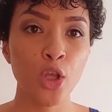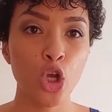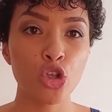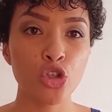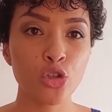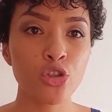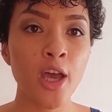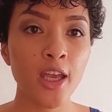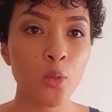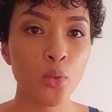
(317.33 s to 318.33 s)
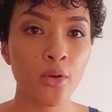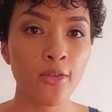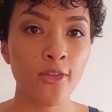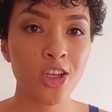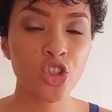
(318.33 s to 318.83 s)
so take
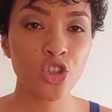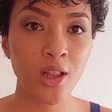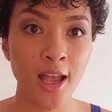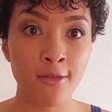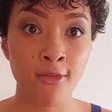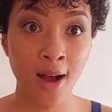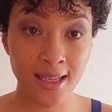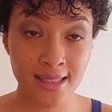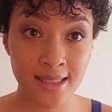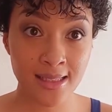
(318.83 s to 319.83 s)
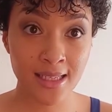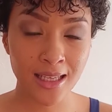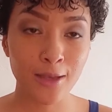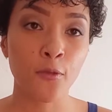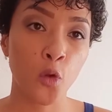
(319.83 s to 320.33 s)
professional advice
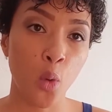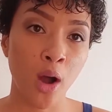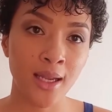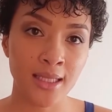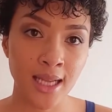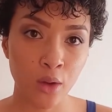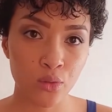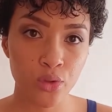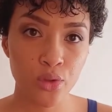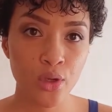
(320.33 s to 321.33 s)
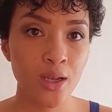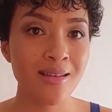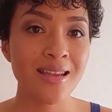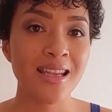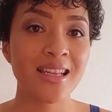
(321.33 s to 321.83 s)
if you are in doubt.
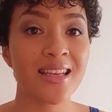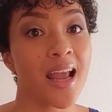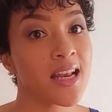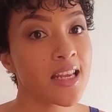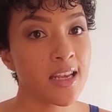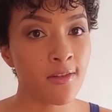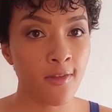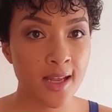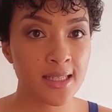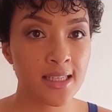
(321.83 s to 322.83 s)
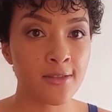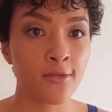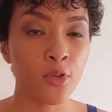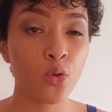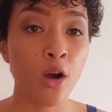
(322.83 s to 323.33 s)
In any event, in
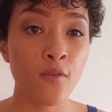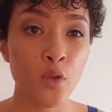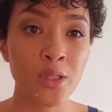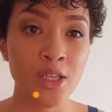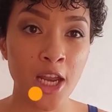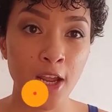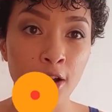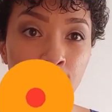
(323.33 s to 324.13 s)
view of this lack of